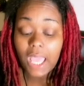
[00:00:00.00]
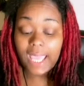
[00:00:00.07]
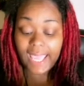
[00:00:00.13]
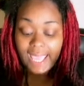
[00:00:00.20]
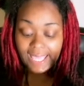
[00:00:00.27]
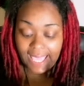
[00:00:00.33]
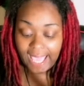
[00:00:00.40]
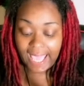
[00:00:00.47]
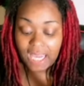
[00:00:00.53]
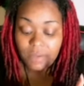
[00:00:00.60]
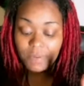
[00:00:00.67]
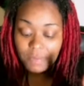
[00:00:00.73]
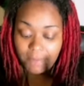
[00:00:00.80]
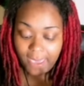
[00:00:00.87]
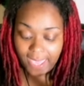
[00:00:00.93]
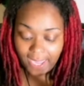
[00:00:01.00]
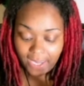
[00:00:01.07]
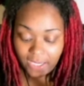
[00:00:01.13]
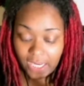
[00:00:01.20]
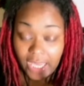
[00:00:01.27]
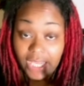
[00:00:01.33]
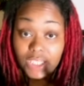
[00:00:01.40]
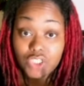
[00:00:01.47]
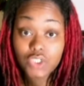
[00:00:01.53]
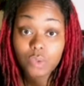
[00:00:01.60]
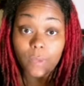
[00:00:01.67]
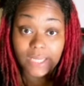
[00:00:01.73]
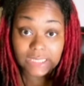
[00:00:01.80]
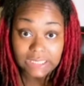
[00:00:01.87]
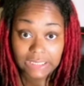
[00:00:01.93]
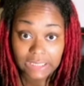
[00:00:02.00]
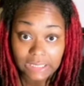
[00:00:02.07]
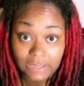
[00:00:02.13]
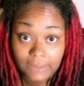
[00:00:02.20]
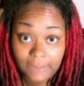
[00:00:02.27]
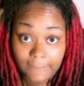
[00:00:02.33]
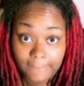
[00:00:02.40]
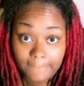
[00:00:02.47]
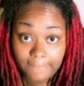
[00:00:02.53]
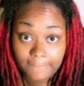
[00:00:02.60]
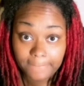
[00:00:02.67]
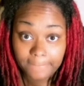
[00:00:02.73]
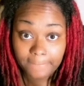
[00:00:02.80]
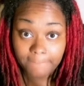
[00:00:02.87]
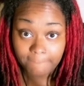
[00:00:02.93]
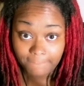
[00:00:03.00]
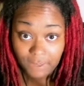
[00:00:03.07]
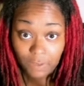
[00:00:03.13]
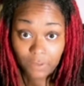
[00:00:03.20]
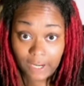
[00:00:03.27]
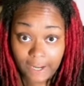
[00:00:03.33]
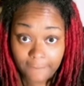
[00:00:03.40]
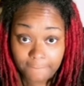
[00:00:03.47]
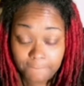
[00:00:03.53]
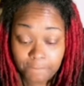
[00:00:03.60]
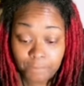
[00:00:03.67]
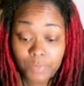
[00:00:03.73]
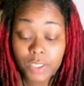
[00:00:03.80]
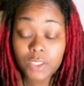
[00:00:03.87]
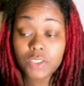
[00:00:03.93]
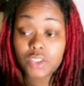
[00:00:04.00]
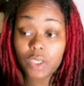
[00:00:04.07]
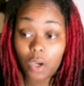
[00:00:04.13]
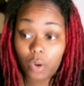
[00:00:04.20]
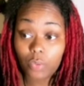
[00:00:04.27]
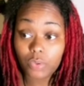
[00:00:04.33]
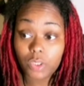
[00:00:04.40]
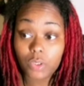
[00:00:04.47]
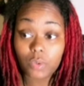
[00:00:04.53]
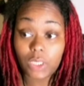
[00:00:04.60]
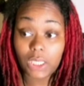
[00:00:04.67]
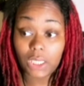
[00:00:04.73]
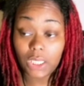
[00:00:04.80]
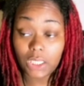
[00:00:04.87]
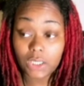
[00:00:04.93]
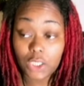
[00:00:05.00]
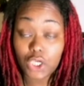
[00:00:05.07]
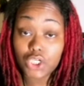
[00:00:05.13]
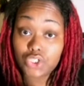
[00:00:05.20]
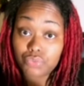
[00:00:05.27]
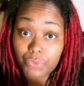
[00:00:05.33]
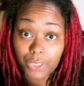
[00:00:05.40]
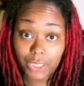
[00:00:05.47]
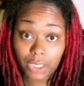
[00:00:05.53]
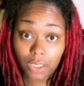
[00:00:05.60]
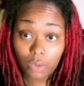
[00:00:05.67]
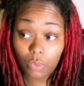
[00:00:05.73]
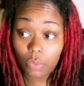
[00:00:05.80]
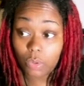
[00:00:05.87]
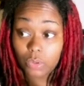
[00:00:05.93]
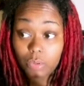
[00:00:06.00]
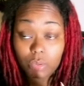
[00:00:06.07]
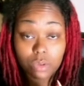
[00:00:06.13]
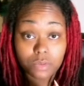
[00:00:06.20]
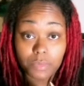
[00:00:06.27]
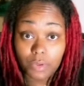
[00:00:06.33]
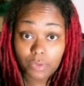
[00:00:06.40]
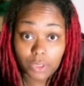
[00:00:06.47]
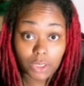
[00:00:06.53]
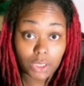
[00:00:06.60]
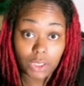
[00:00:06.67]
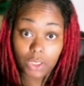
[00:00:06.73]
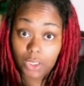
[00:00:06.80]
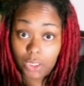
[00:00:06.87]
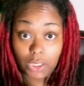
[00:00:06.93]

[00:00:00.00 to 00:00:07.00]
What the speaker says: it can be made into a tea, okay? So you can either drink it or you can smoke it. You